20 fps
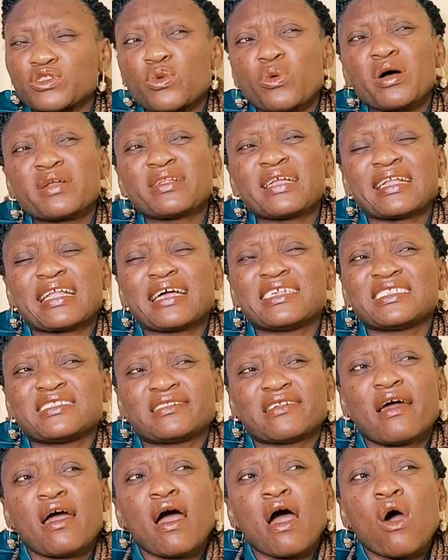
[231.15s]
Someone that has
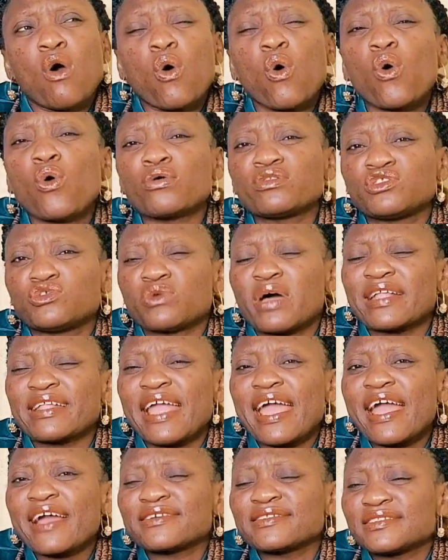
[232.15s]
owed to an
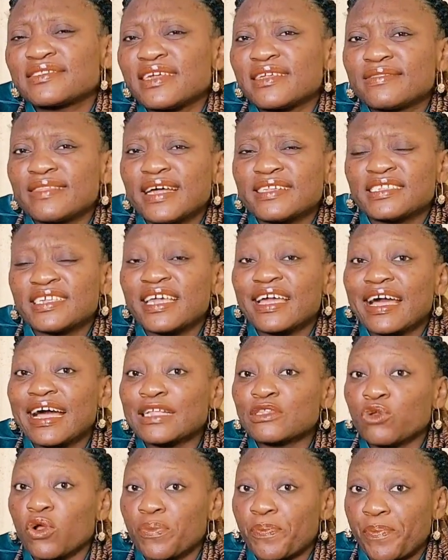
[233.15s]
extent that he
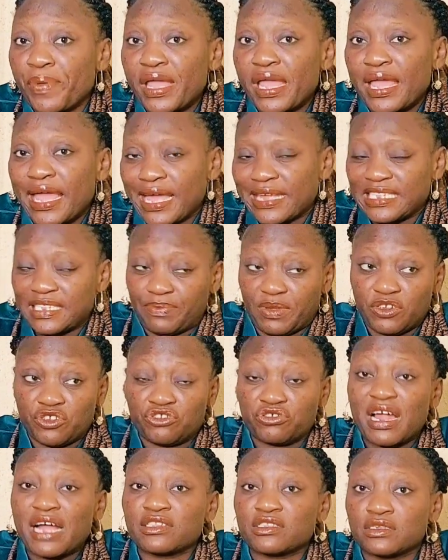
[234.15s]
cannot pay, he's been
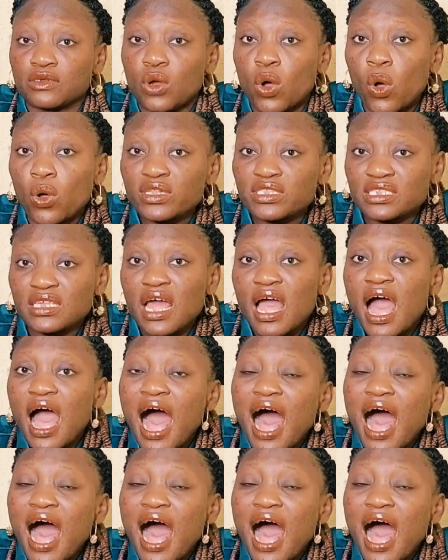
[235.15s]
dragged to court,